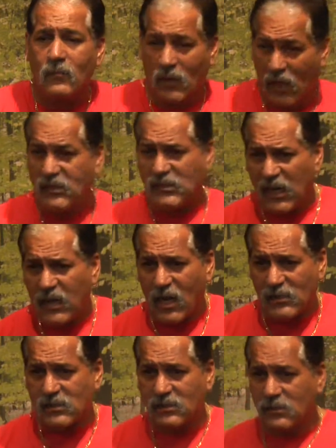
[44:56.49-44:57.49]
It's in
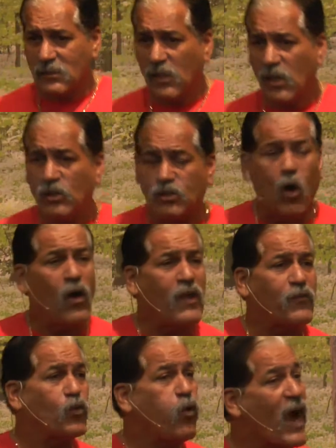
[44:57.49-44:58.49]
us. So
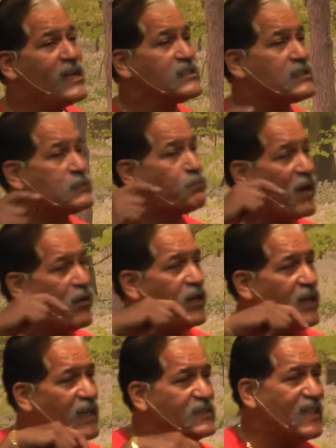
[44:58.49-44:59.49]
if Christ's Spirit is